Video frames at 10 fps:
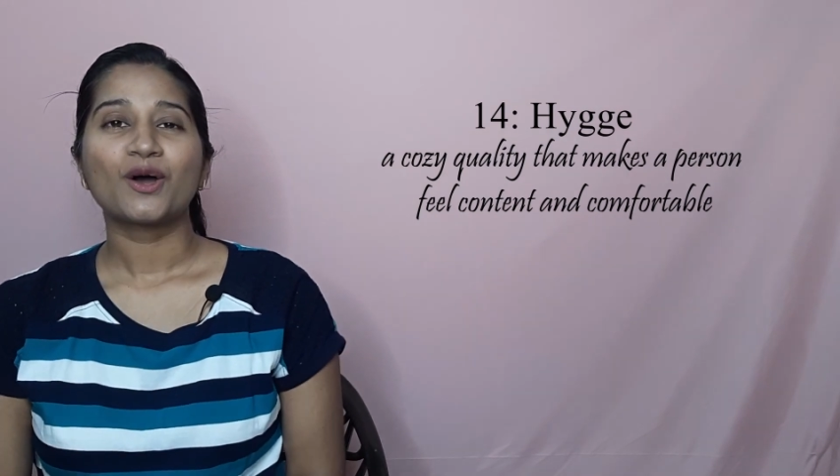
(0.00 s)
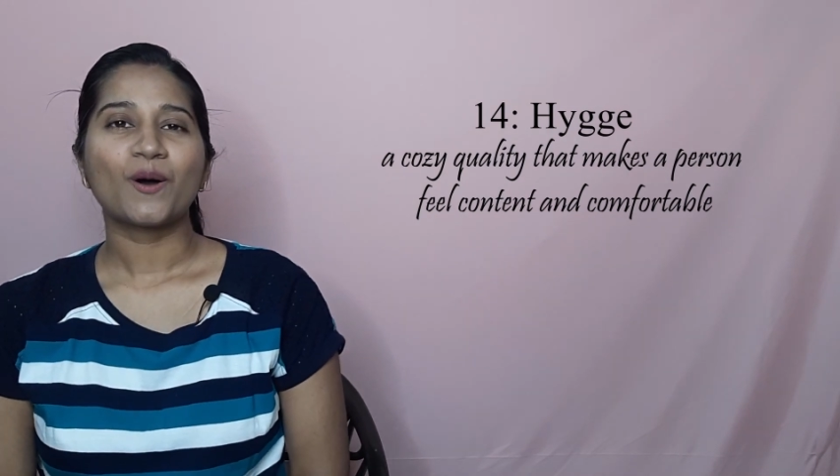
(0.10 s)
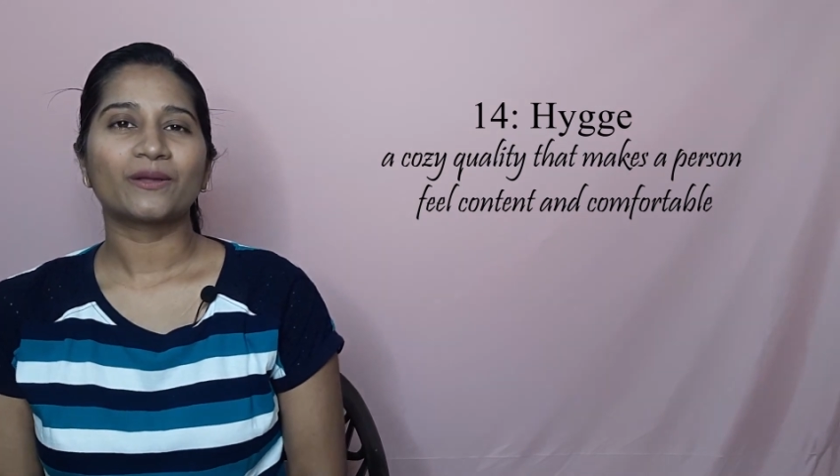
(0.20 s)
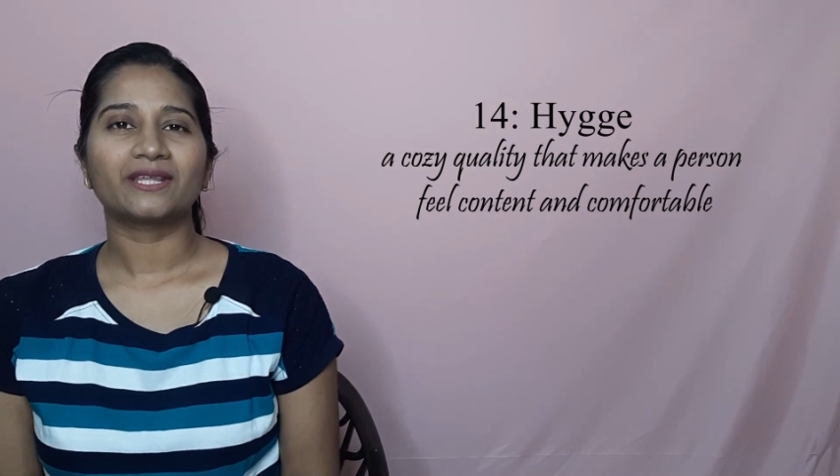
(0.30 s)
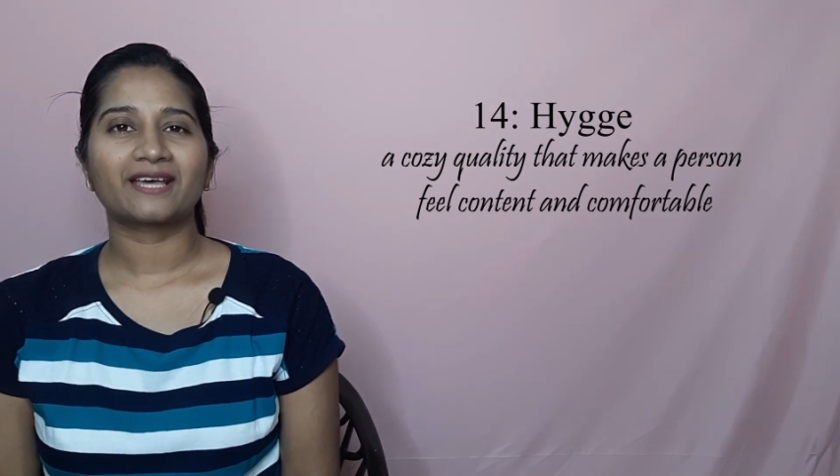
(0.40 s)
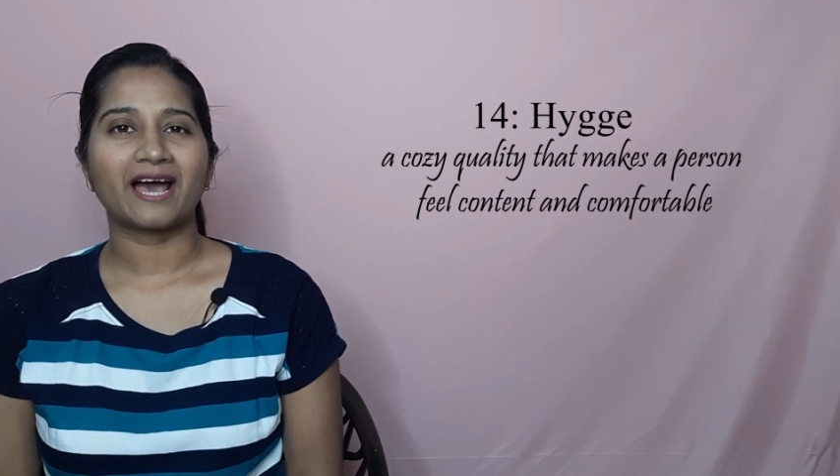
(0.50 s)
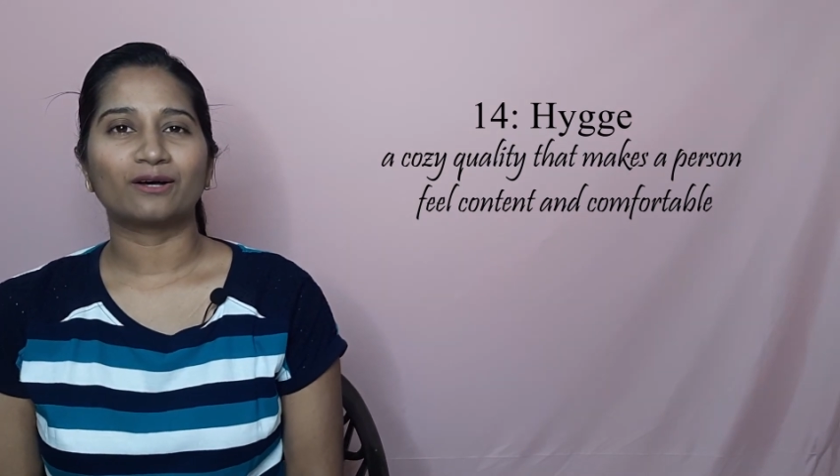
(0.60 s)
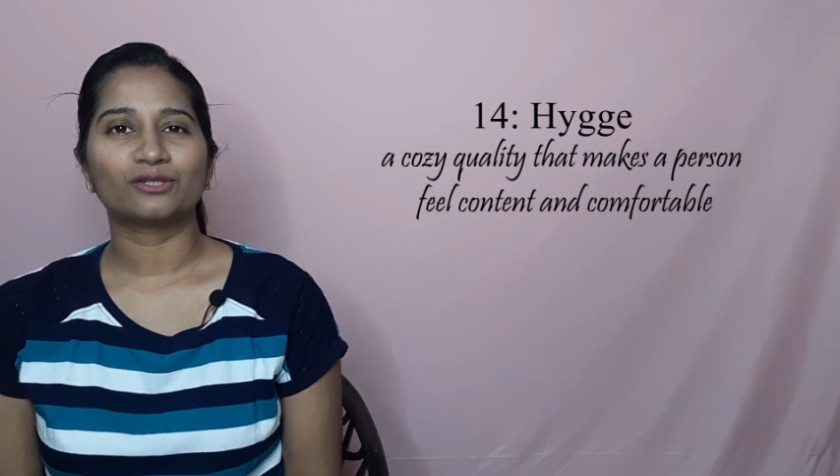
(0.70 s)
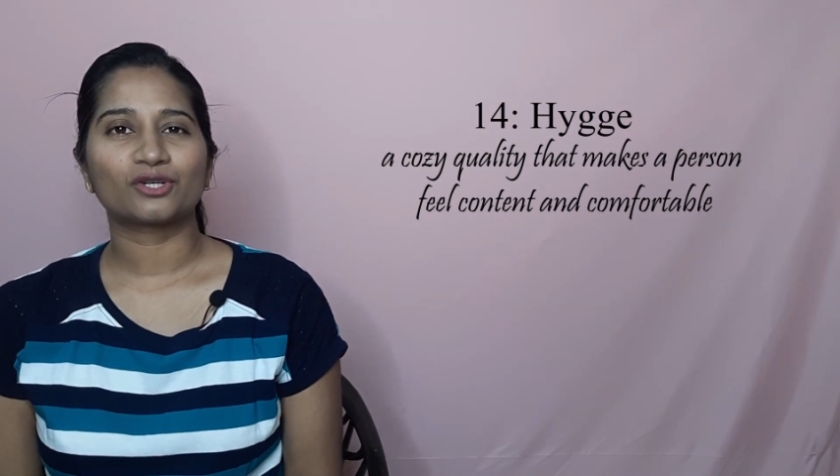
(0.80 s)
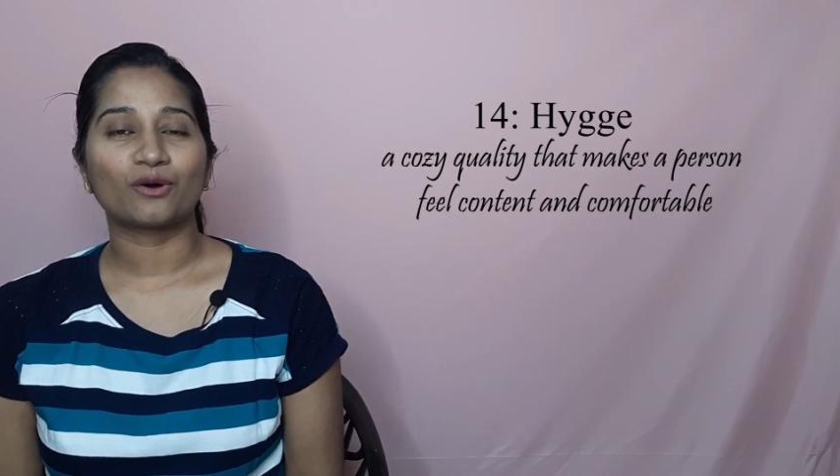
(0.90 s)
on the
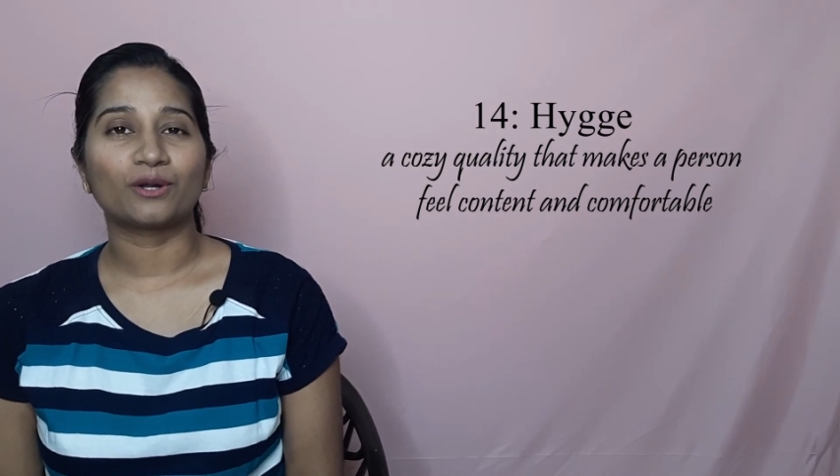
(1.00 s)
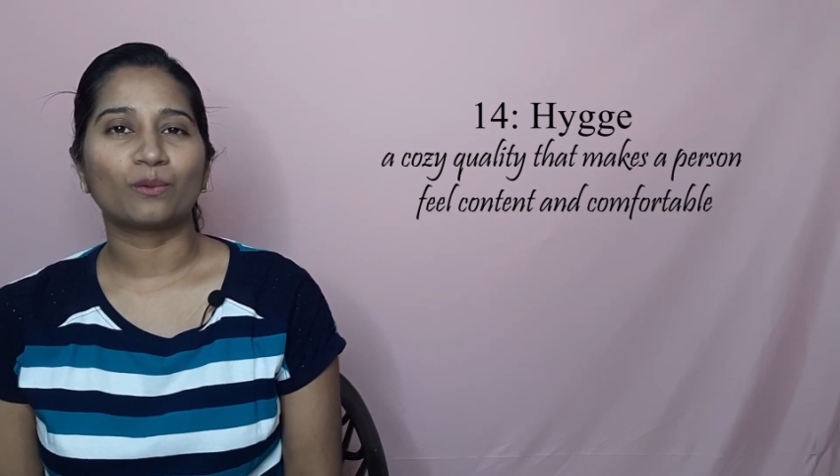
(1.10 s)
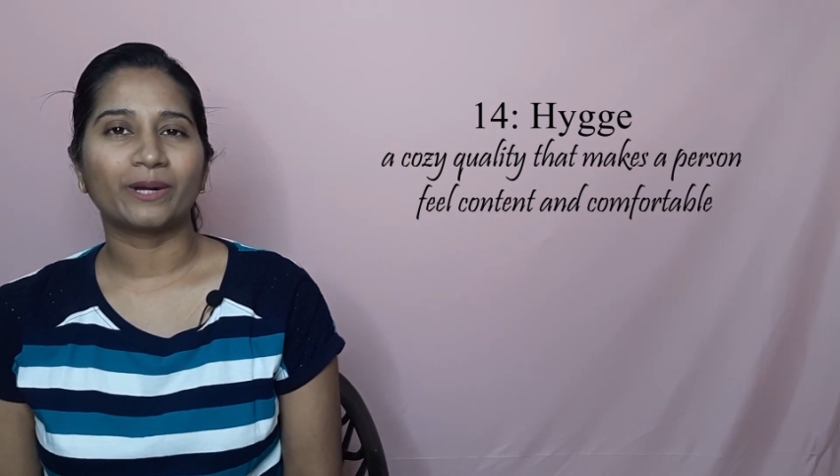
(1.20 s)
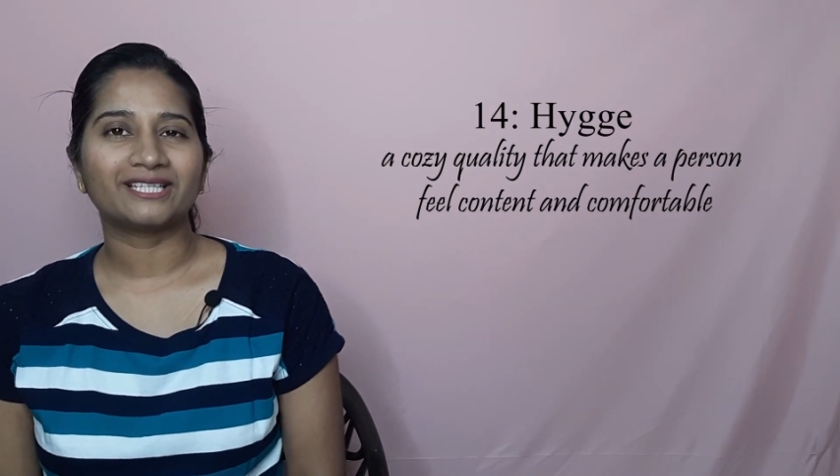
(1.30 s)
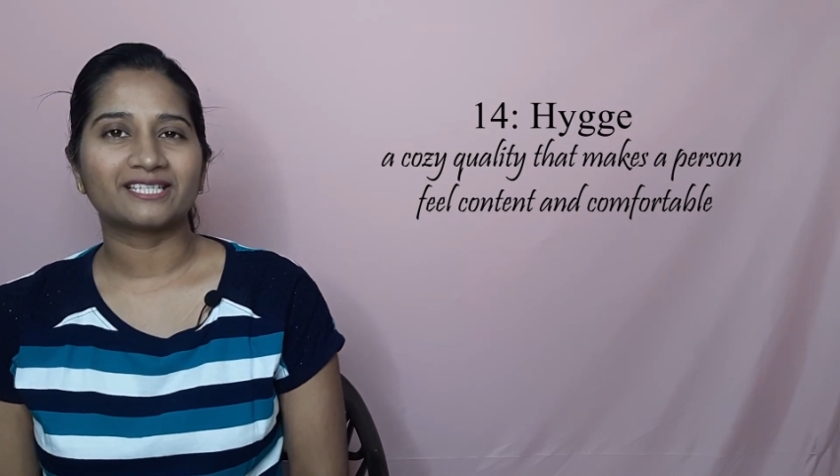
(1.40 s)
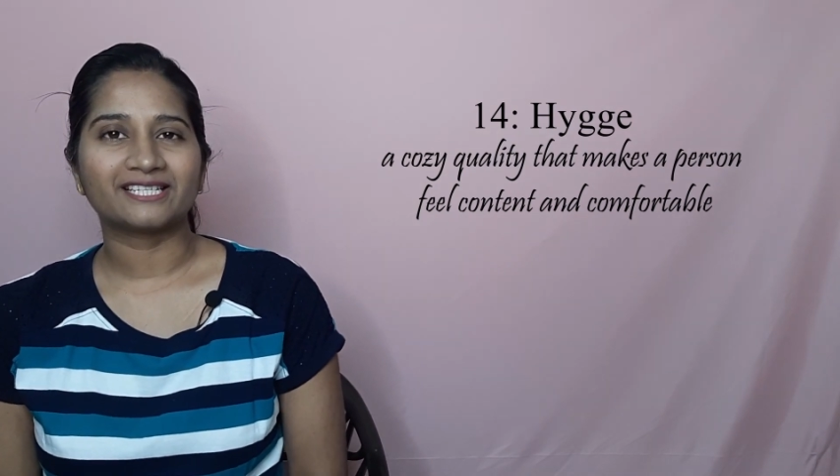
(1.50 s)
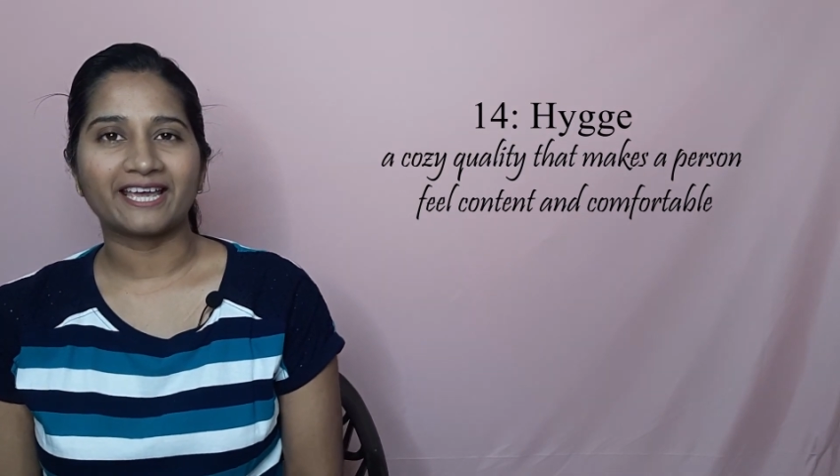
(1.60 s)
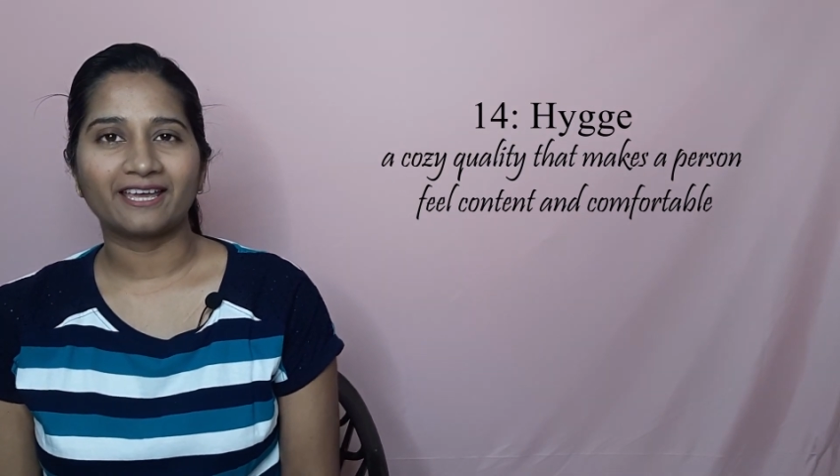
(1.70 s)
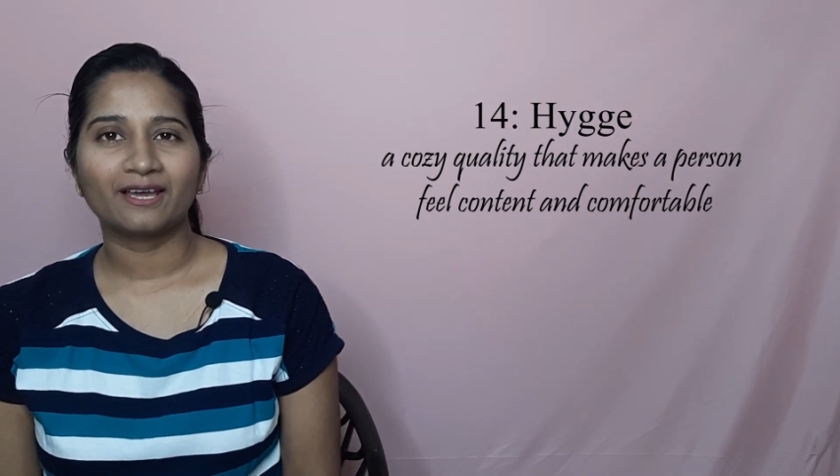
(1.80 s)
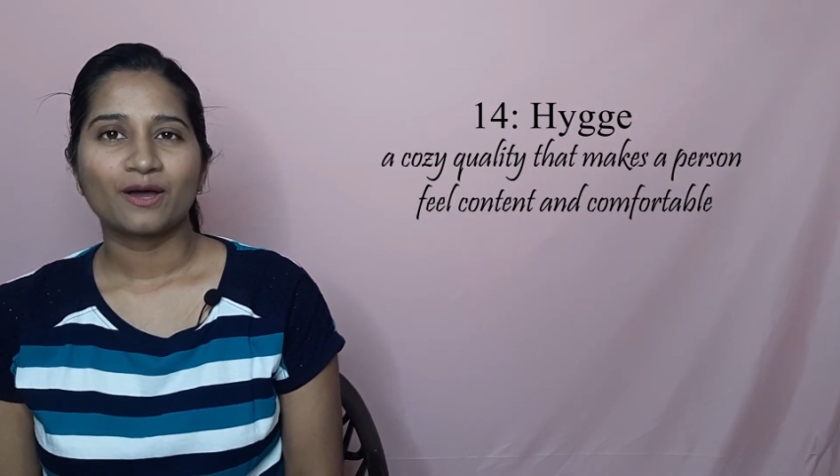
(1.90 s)
couch on a winter
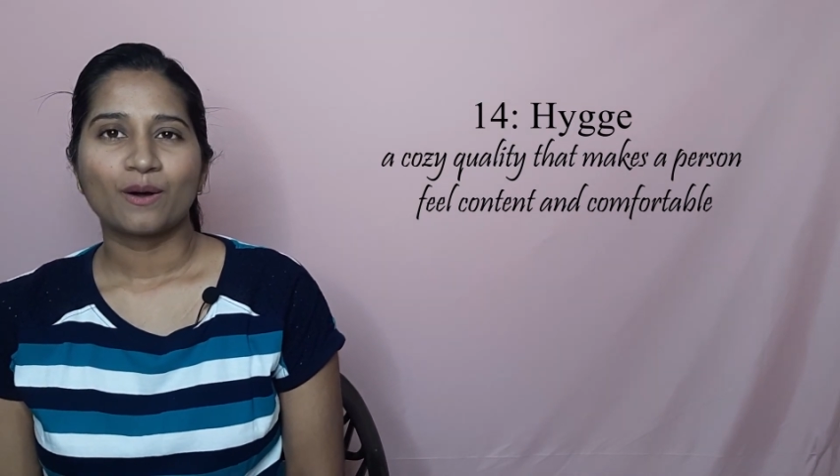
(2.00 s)
day,